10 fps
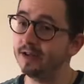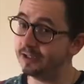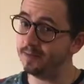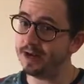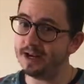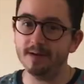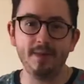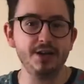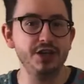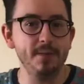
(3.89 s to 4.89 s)
It's me,
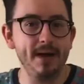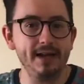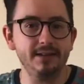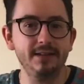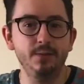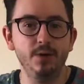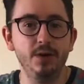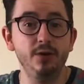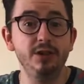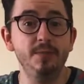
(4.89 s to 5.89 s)
Magic Matt, and
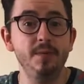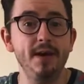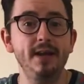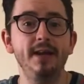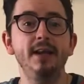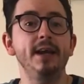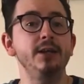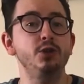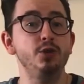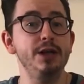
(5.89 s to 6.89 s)
we're going to be making
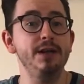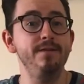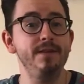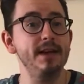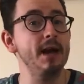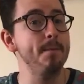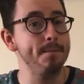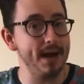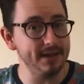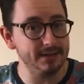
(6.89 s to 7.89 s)
a Trader Vic
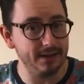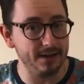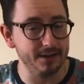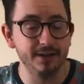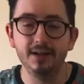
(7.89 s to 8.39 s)
Mai Tai.